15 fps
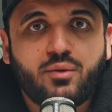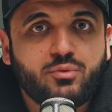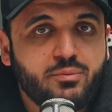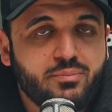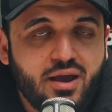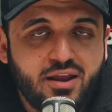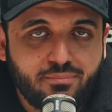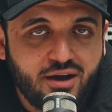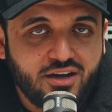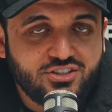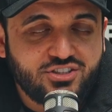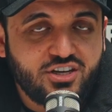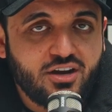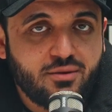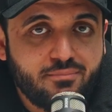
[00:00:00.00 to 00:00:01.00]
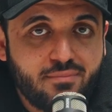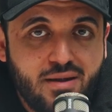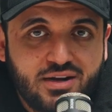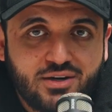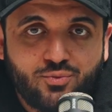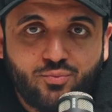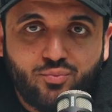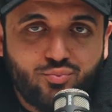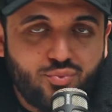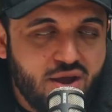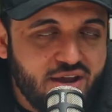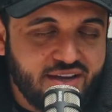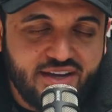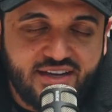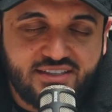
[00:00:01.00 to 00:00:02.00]
We made it punchier, made it
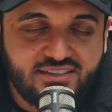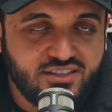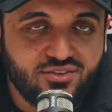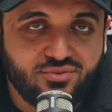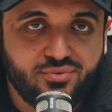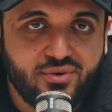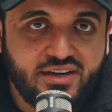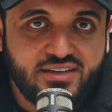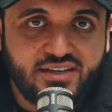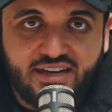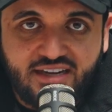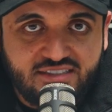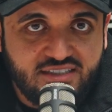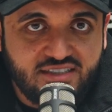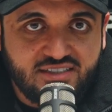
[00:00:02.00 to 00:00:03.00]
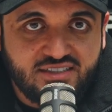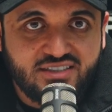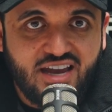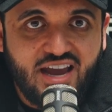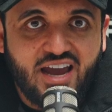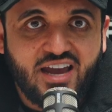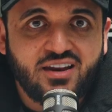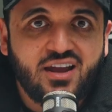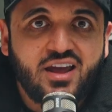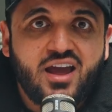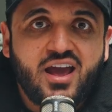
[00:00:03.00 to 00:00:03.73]
way easier to read, easier to scan.